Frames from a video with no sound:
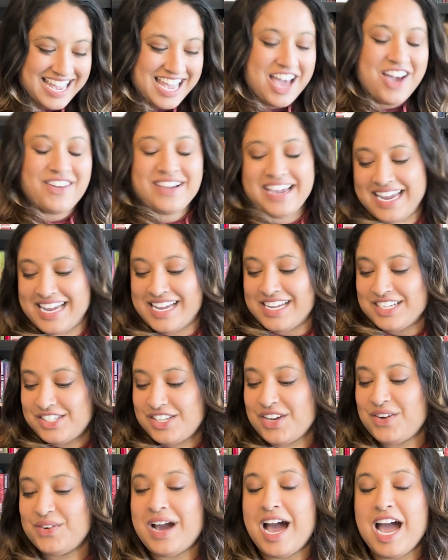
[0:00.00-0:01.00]
Okay,
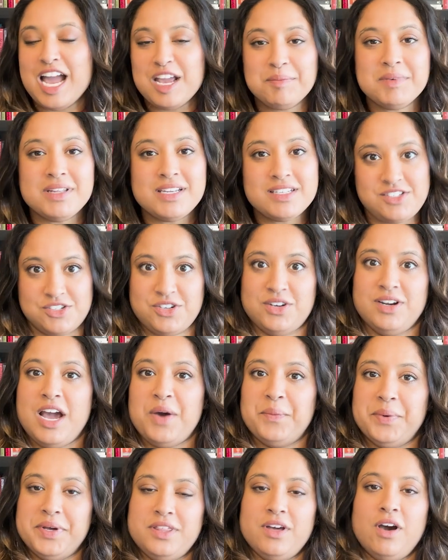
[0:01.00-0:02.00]
so I'm gonna start out
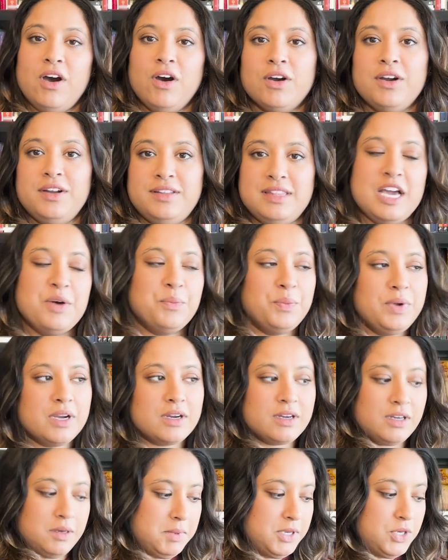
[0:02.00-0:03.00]
with art that we are
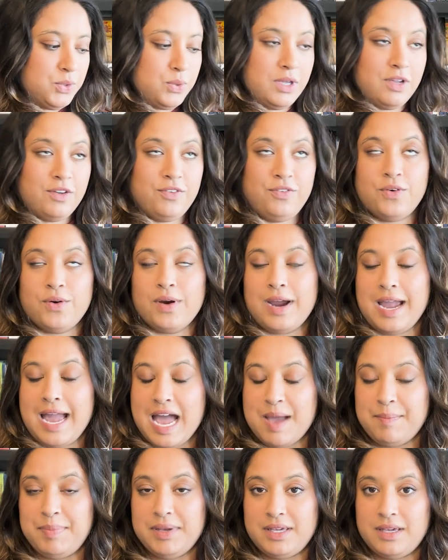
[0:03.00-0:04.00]
gonna be doing for
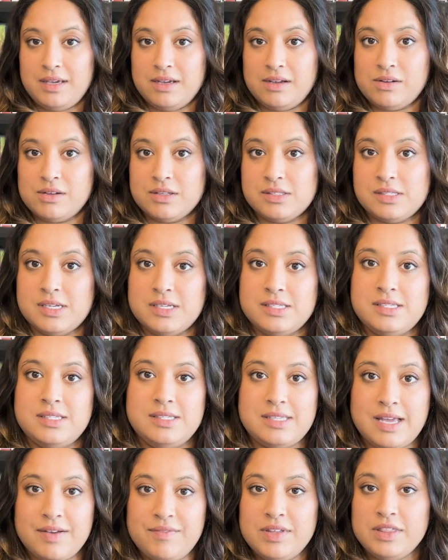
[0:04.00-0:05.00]
Abigail's
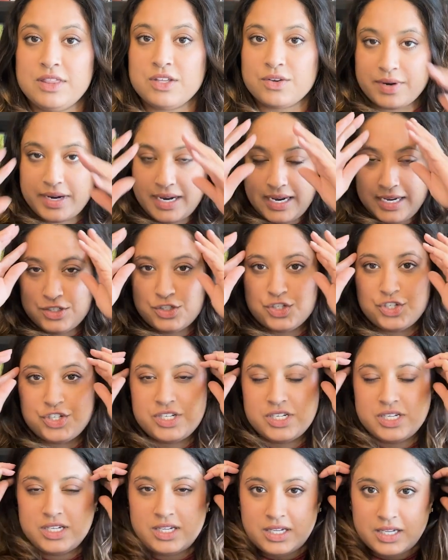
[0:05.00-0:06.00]
7th grade.
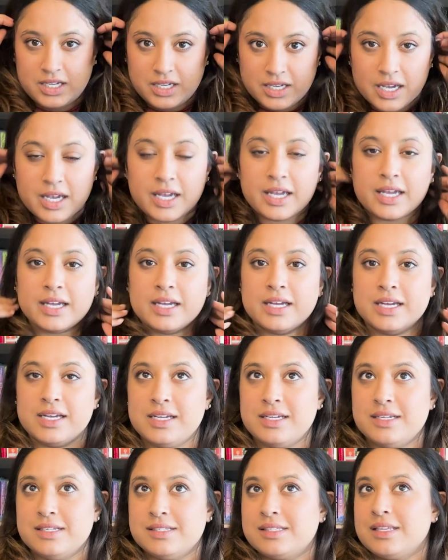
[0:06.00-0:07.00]
She
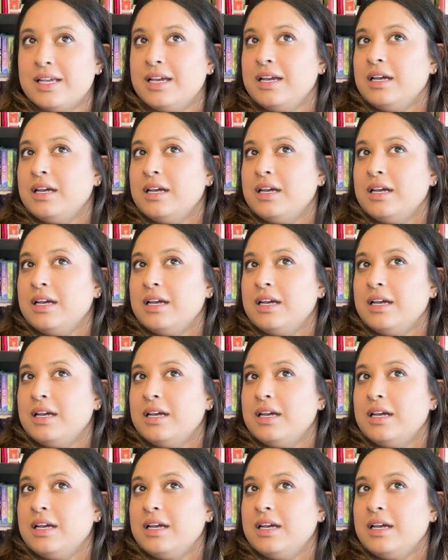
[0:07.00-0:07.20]
is